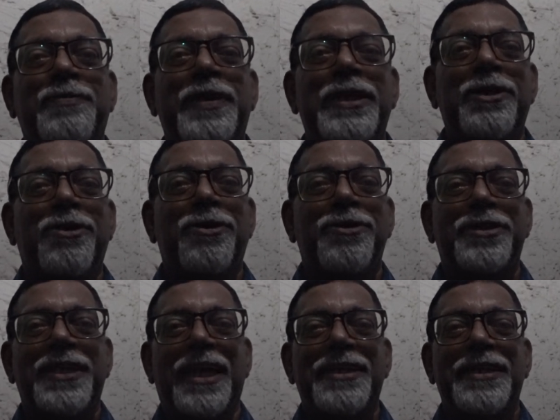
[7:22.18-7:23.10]

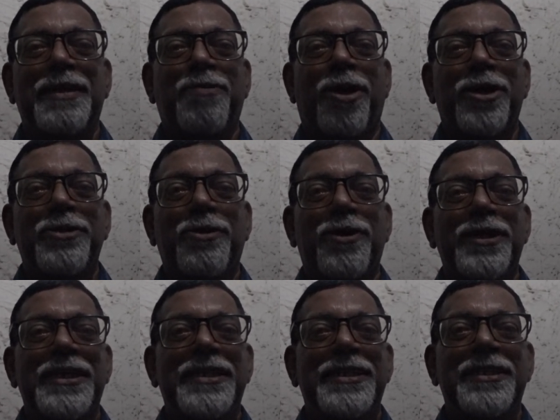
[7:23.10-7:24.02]
windows and the ball
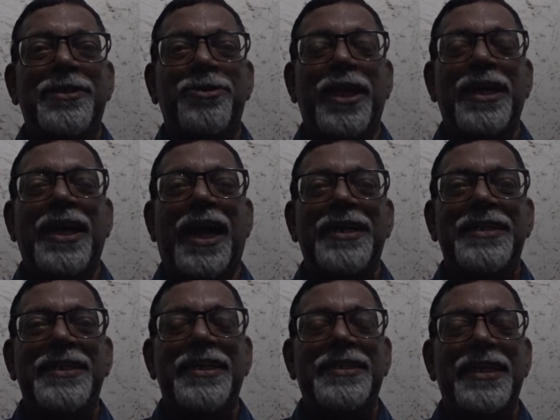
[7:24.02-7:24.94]
going into the
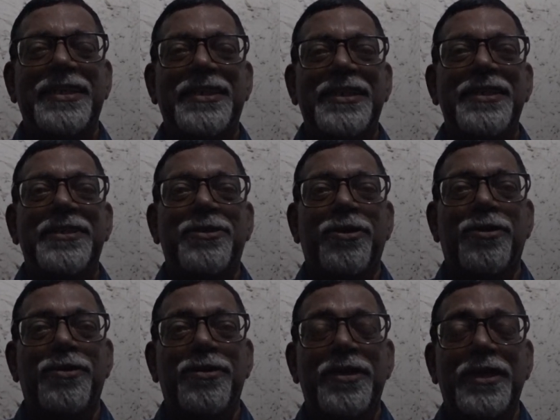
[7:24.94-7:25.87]
garden and such things.
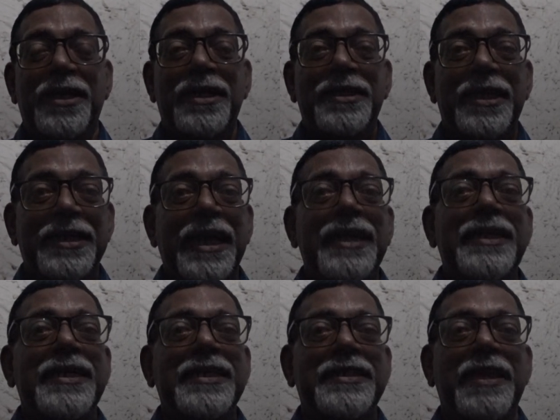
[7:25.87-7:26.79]
So the
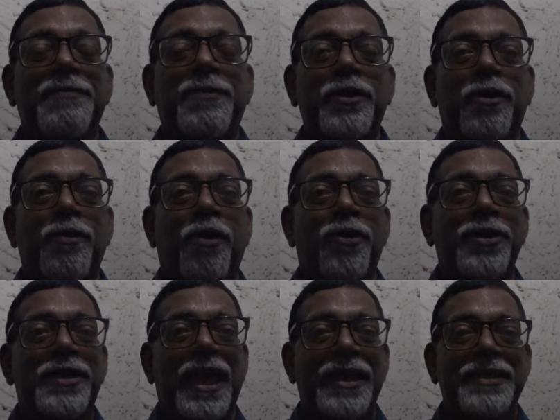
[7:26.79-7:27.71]
railing is there for the whole
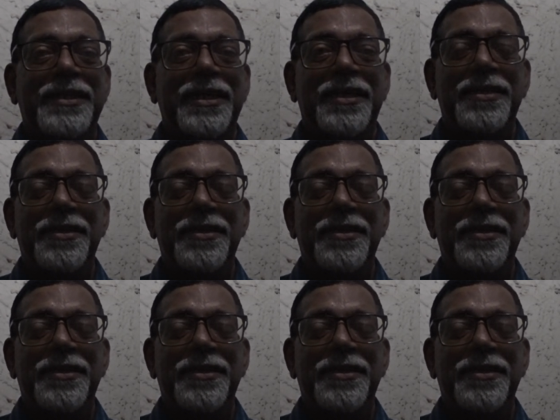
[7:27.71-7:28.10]
length.